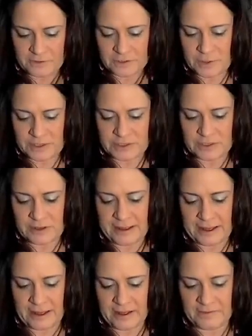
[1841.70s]
question I
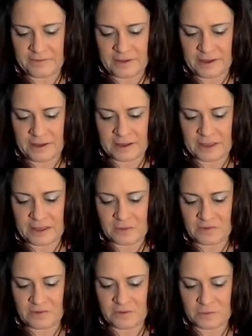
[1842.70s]
have came
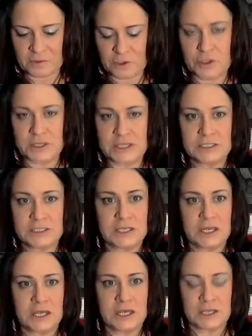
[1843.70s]
in from Chris.
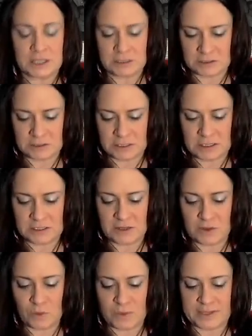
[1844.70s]
It looks like he's
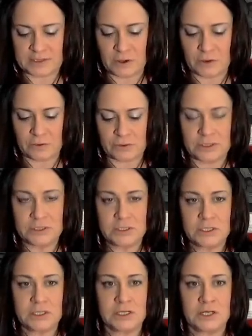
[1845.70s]
on the West Coast
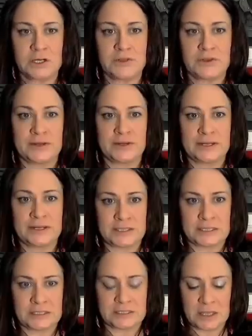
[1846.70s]
here in the United
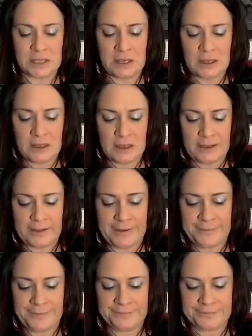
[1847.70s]
States.
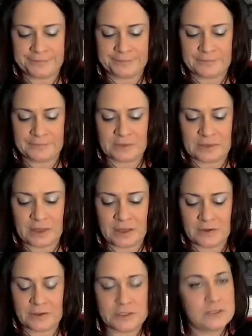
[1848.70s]
And
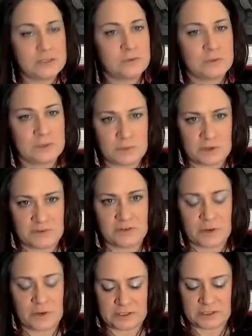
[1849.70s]
Chris has a really beautiful
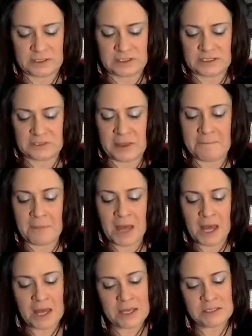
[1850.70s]
question. He says, my
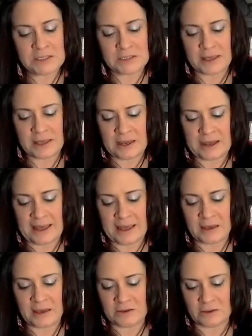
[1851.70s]
mind can't
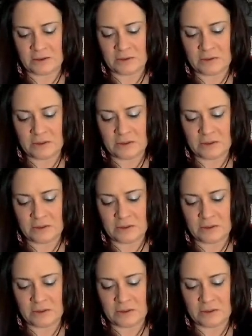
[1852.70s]
handle